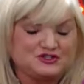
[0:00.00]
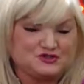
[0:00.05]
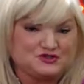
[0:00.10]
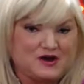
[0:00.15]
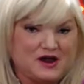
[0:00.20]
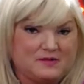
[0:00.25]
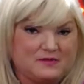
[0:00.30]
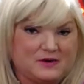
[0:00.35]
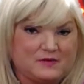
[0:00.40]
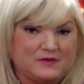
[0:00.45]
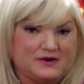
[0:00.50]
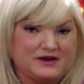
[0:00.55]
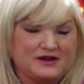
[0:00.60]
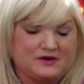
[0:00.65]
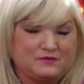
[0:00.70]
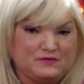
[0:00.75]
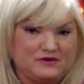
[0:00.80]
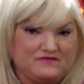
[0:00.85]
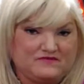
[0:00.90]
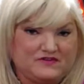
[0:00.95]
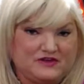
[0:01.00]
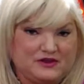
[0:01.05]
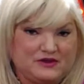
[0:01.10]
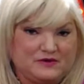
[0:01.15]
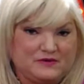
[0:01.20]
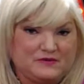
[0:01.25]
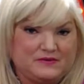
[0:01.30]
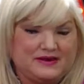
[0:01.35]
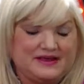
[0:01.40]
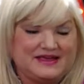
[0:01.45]
drama we're going to
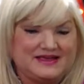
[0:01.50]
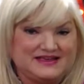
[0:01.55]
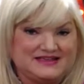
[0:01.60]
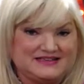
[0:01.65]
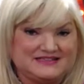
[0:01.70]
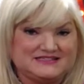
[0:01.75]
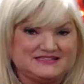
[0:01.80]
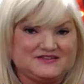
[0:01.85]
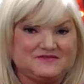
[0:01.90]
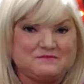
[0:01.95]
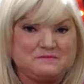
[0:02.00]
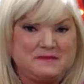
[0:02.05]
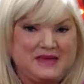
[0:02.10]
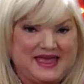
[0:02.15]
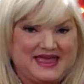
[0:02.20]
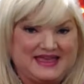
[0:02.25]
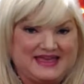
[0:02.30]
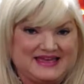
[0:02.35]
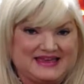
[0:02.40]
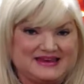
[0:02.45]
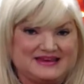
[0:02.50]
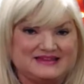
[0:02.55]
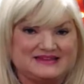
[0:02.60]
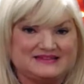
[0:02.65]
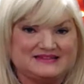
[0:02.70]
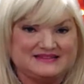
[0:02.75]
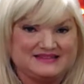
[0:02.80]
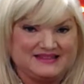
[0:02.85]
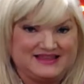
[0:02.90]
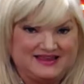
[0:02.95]
review is Megan
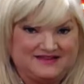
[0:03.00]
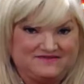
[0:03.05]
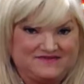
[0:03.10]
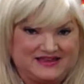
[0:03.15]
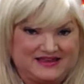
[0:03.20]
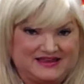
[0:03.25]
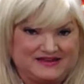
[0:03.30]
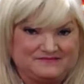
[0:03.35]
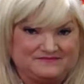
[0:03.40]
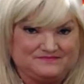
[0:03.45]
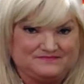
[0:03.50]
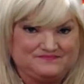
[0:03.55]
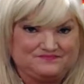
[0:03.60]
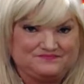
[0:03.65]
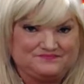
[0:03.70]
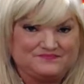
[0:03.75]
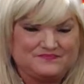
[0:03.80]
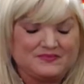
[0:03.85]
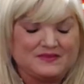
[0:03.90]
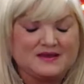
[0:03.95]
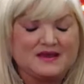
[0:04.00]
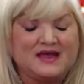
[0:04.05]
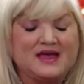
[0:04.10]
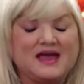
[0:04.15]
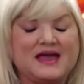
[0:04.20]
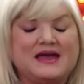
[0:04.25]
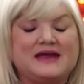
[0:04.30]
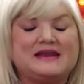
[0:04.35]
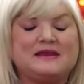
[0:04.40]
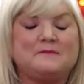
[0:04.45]
Levy.
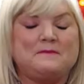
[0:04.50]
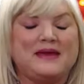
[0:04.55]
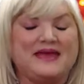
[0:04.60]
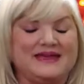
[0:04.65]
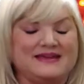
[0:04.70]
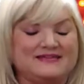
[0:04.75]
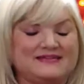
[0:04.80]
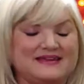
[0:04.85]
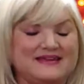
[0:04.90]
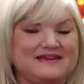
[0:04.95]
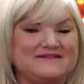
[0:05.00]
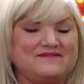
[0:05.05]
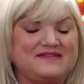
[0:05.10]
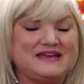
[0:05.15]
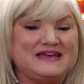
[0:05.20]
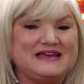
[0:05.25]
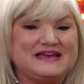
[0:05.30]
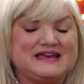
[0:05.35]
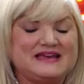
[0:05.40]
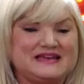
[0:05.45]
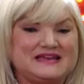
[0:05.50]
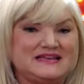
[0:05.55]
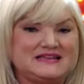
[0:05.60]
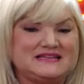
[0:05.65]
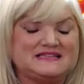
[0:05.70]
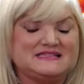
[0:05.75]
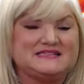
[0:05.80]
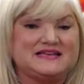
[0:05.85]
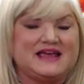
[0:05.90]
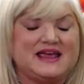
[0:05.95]
Now, Megan Levy
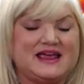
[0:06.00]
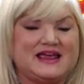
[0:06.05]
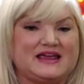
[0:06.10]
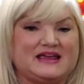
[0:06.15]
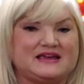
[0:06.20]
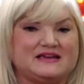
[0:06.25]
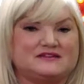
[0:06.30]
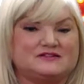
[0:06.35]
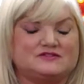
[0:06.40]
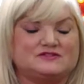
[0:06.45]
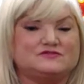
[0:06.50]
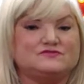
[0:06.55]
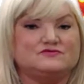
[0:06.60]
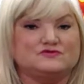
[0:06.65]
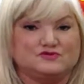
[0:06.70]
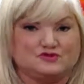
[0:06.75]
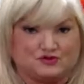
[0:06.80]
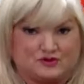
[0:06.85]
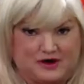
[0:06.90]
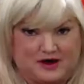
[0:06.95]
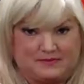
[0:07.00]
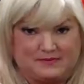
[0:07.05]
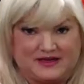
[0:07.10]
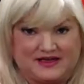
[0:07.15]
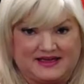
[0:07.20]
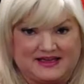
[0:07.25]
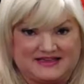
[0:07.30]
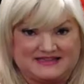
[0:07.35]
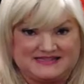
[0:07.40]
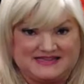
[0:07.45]
is a
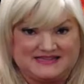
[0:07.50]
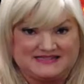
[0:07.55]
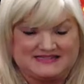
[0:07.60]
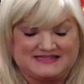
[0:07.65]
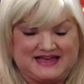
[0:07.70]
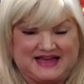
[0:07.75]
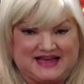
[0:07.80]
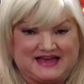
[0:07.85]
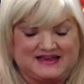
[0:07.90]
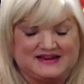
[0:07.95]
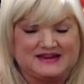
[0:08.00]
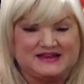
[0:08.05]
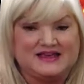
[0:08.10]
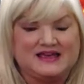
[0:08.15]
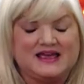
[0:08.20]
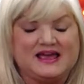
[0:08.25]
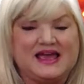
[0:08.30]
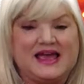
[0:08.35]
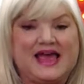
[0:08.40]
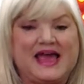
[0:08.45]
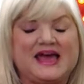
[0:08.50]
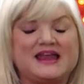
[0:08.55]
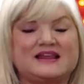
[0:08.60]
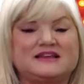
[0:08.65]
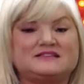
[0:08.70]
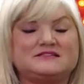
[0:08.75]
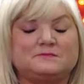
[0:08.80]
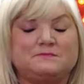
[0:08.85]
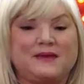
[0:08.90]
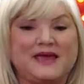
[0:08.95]
drama, as I said, and
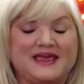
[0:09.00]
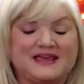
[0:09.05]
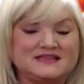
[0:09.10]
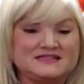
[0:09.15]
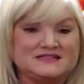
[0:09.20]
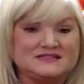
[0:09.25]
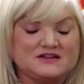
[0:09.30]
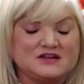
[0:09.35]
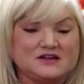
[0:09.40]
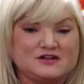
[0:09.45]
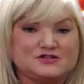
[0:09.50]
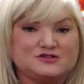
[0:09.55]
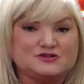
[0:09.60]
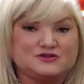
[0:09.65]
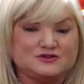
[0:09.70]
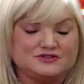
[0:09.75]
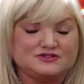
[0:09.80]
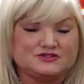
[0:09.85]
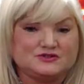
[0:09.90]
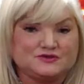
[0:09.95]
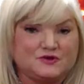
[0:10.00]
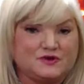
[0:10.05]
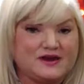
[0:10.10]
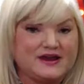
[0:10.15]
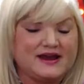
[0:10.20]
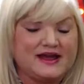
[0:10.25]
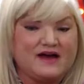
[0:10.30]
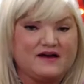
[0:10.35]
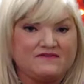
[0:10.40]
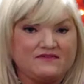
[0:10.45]
it's based on a true
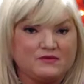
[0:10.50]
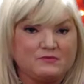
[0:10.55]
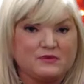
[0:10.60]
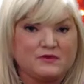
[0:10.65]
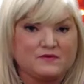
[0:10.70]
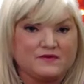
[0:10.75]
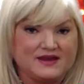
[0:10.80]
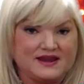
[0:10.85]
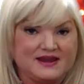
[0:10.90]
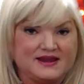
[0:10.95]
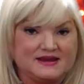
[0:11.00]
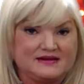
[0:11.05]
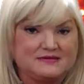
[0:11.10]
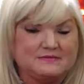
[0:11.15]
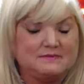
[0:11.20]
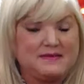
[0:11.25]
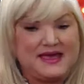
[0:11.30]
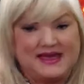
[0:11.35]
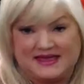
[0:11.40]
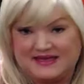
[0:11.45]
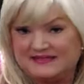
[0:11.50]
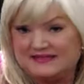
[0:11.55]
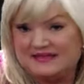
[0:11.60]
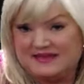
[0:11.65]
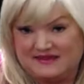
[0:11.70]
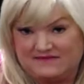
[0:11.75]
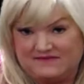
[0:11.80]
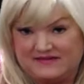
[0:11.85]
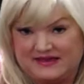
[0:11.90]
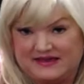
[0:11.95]
story of a Marine, Megan
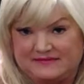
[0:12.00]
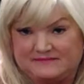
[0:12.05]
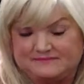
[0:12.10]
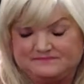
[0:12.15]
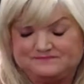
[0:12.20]
Levy.